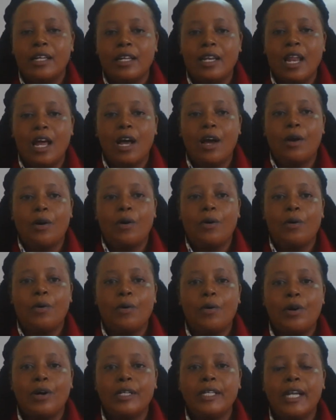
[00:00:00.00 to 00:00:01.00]
Now,
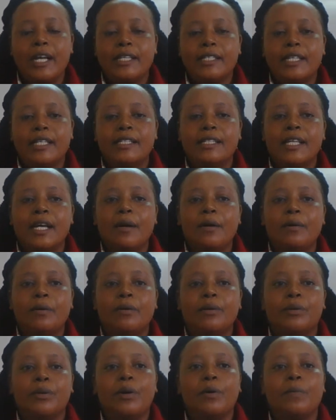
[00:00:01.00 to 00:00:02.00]
what does the term
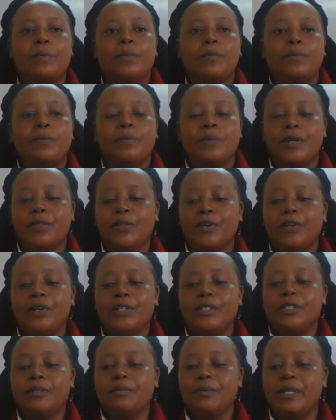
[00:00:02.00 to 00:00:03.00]
crop
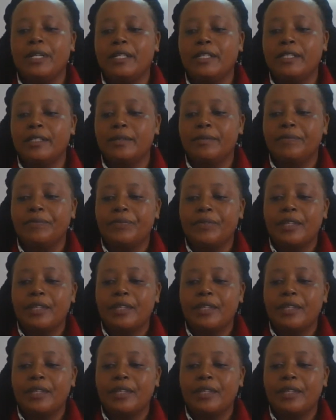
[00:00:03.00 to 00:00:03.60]
pathology mean?